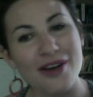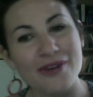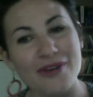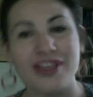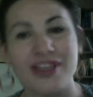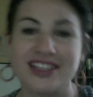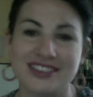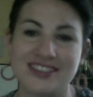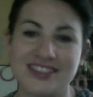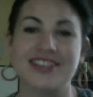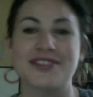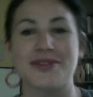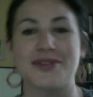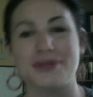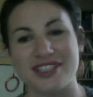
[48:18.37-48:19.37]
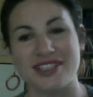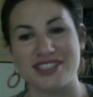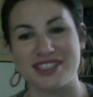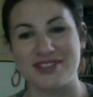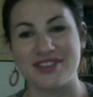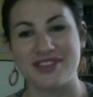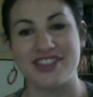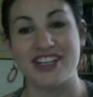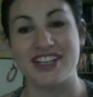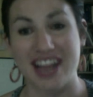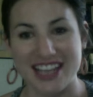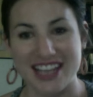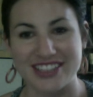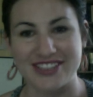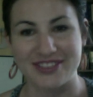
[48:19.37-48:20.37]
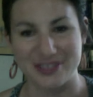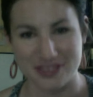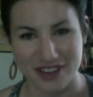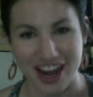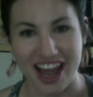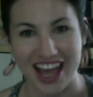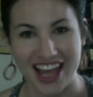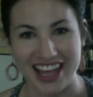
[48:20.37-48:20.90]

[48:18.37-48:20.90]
that's not Quicksilver. Nice try.